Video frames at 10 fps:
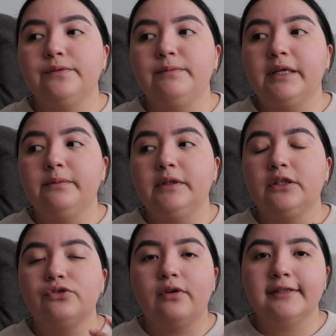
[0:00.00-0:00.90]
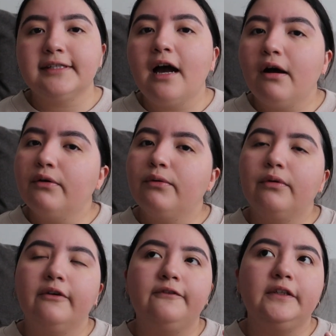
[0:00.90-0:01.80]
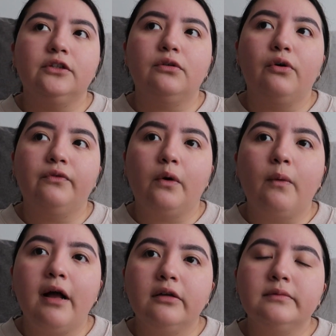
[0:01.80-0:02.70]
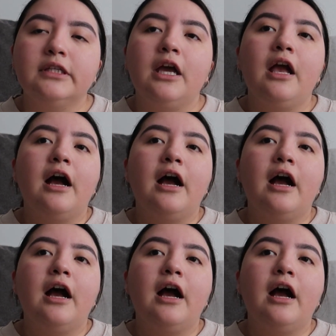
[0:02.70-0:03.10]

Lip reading: to make me stressed out or feel overwhelmed.